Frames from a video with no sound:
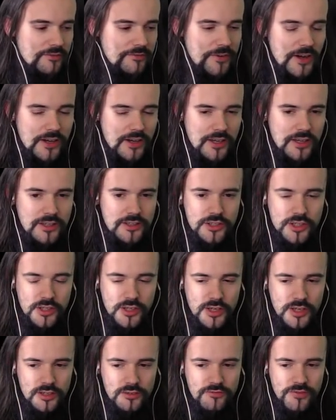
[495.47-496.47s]

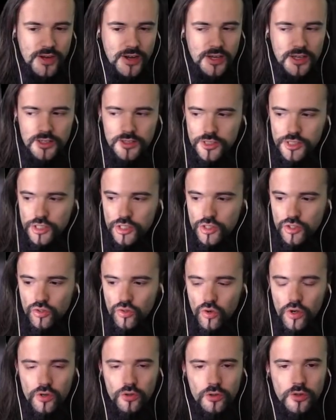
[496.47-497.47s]
can fucking
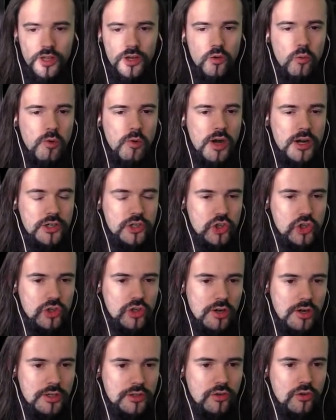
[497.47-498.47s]
destroy you like one
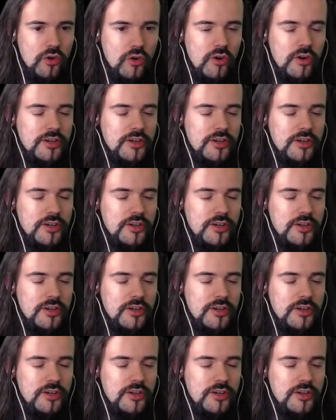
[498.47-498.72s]
shot here,